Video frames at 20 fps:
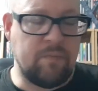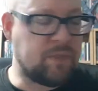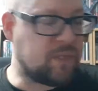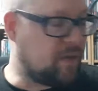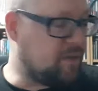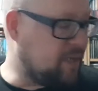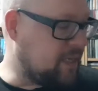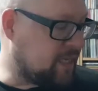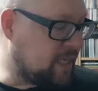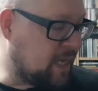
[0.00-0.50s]
So
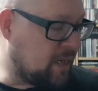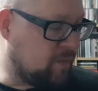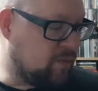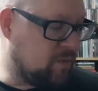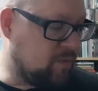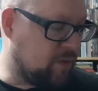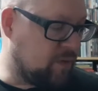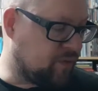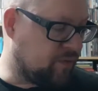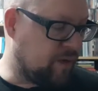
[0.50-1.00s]
this
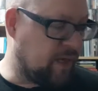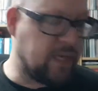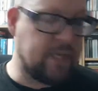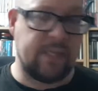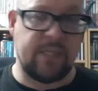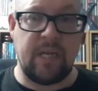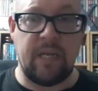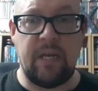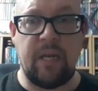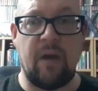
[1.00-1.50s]
album was
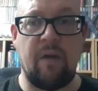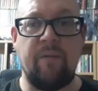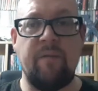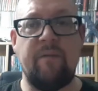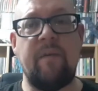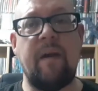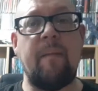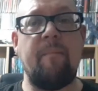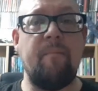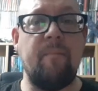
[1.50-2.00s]
released in
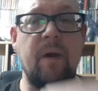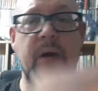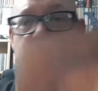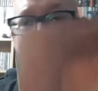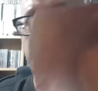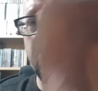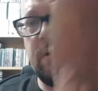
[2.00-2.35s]
November